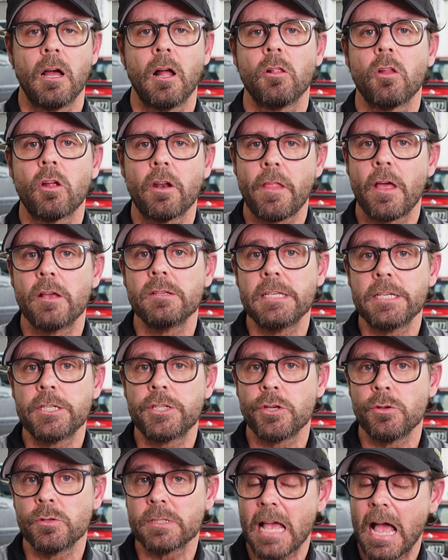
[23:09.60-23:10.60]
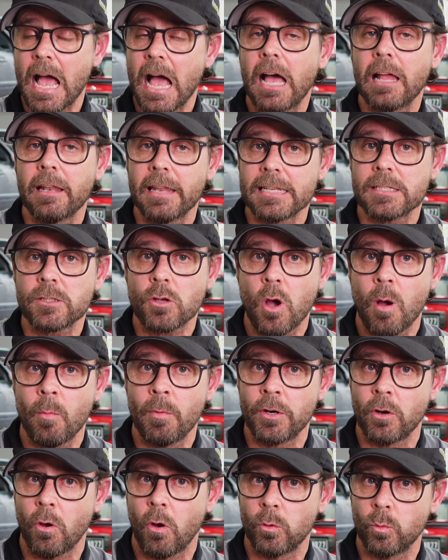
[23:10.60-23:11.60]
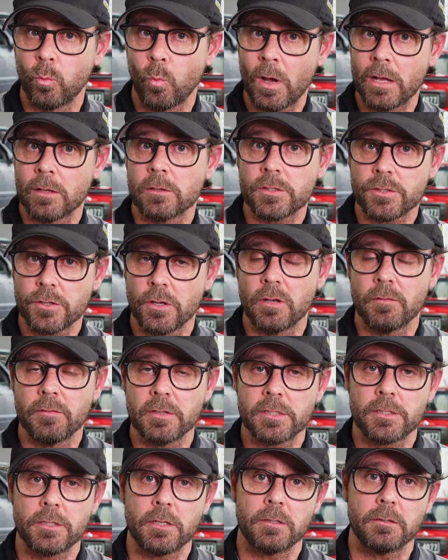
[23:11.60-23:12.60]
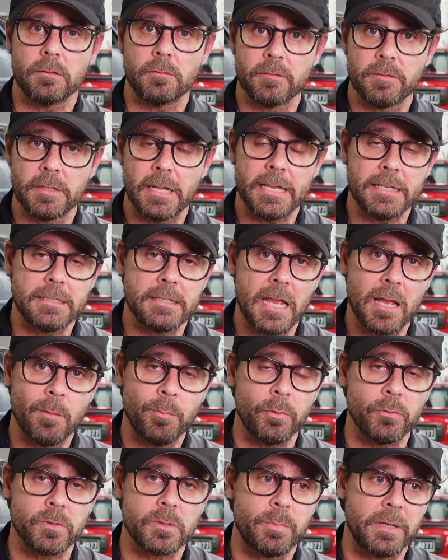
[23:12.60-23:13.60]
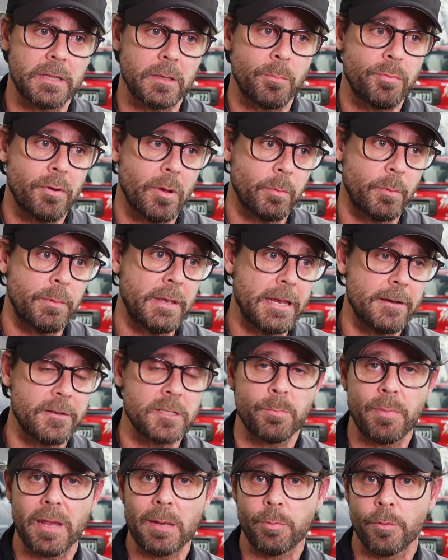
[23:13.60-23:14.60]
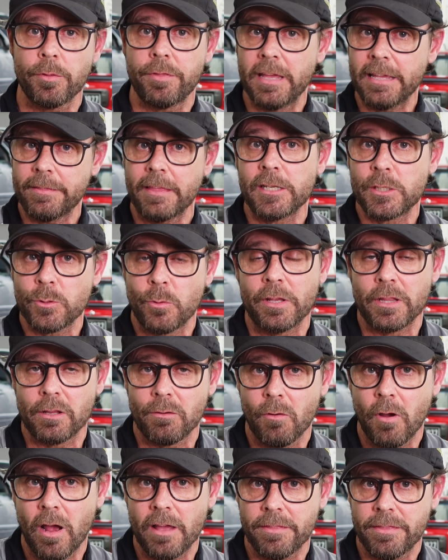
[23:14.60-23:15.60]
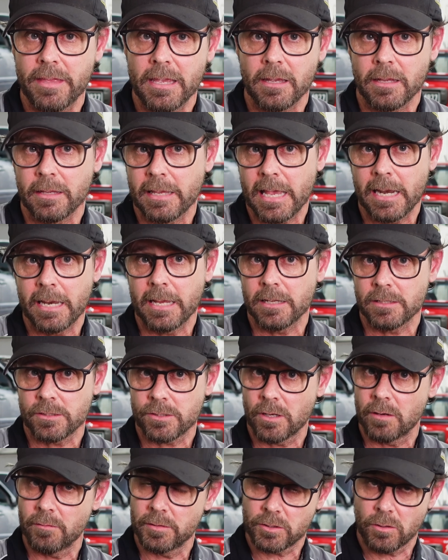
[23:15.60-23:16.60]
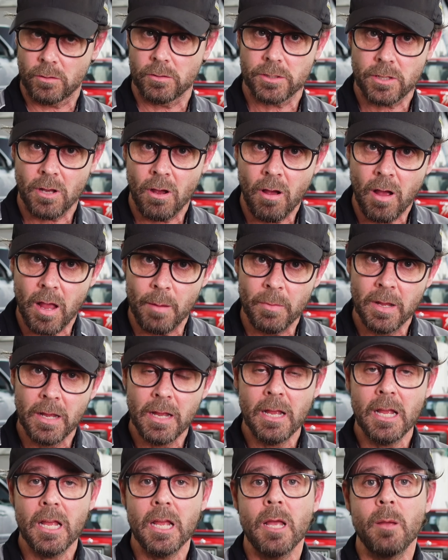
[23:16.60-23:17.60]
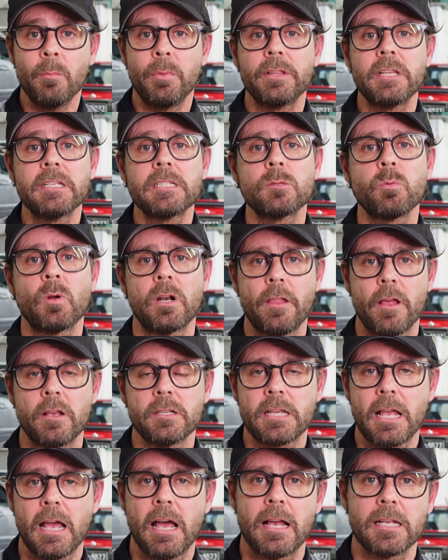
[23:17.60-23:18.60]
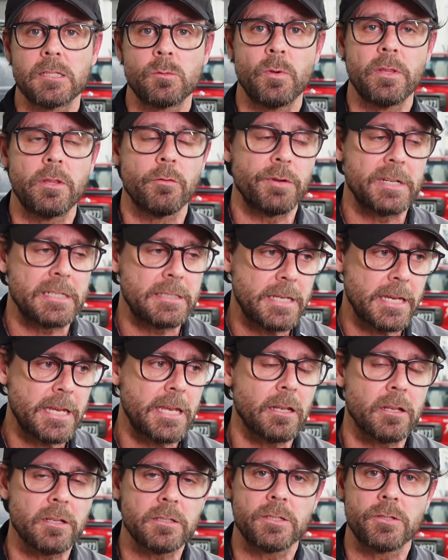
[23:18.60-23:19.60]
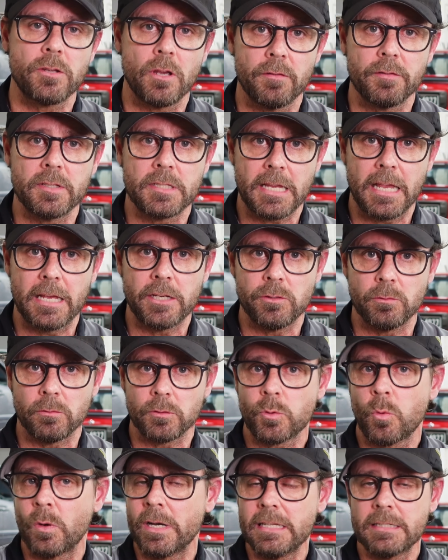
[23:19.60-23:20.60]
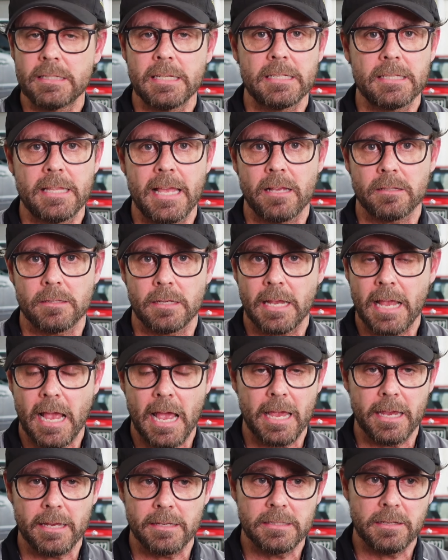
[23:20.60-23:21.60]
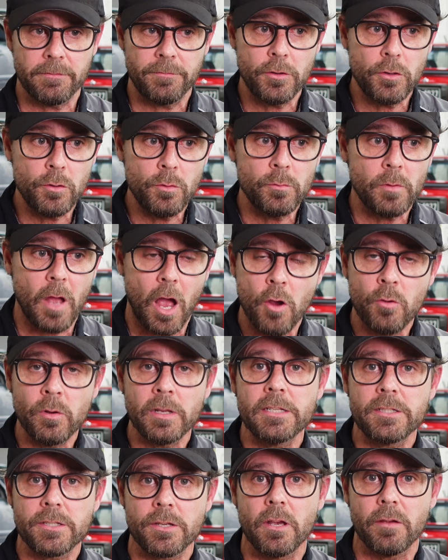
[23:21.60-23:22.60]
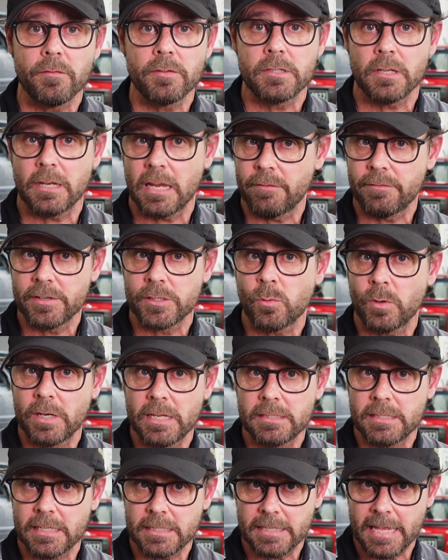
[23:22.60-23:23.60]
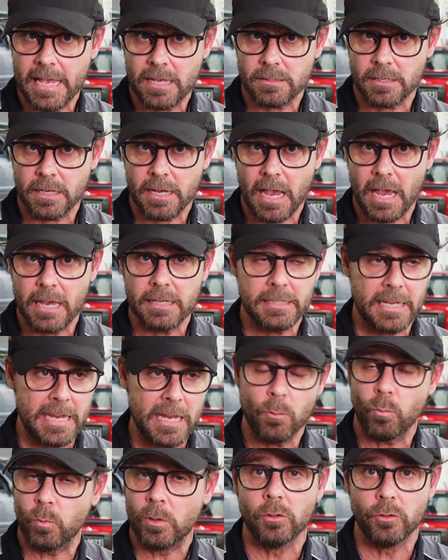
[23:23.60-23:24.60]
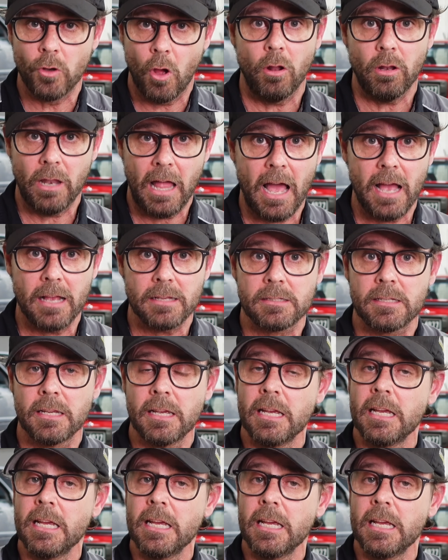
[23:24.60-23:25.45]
A lot of those issues are less common on well-serviced examples, but the problem here is people think they're doing the right thing and getting it serviced on time, but this is one of those cars with a ridiculous service schedule, 26,000 Ks. If you only service it every 26,000 Ks, it will not last.